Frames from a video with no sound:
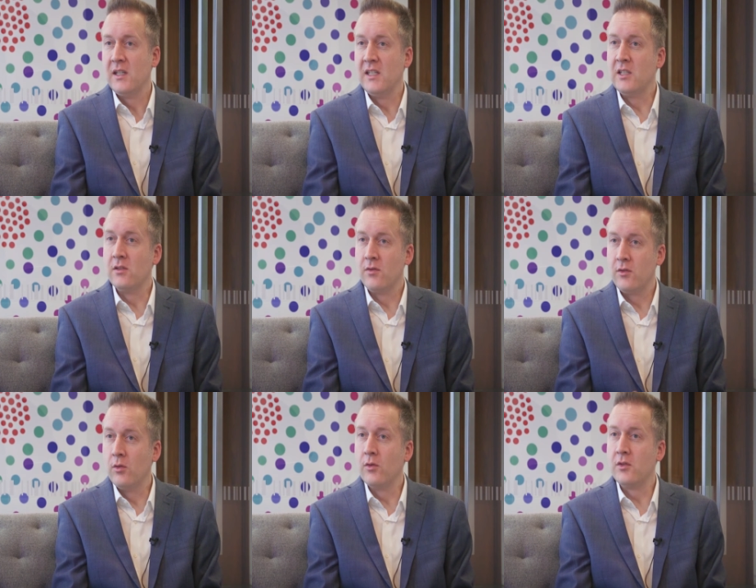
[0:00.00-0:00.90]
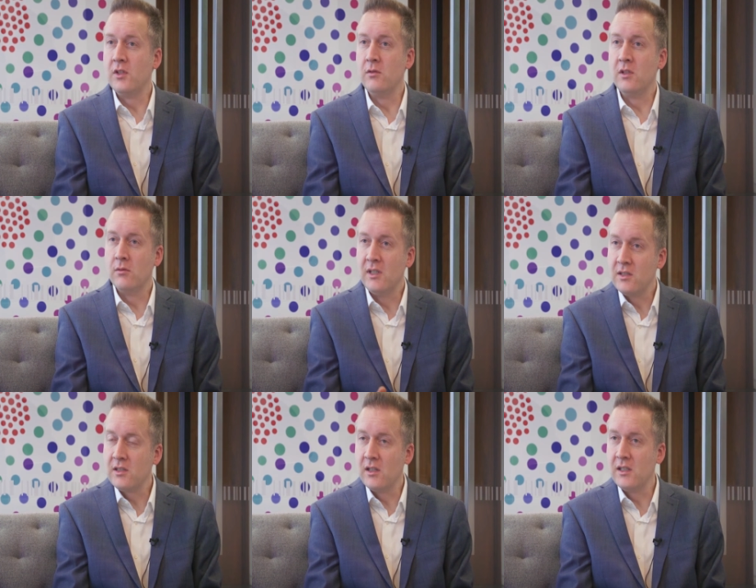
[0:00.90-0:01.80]
You need to have thought through your
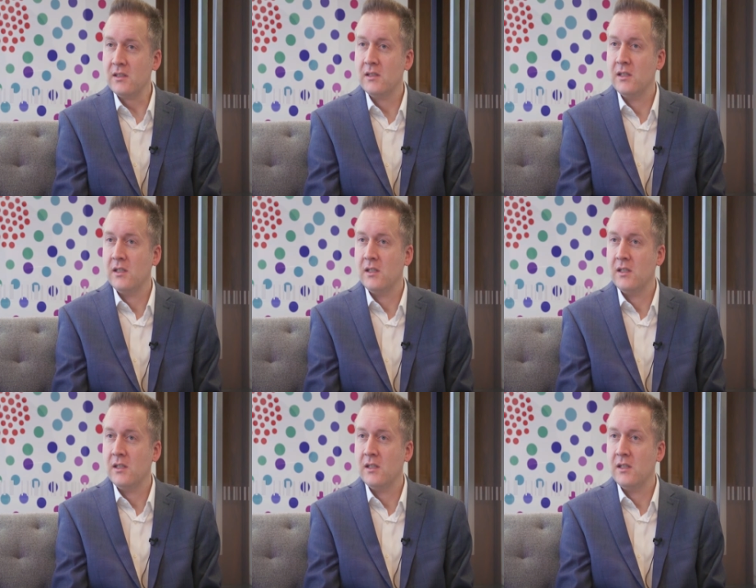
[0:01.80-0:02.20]
insight,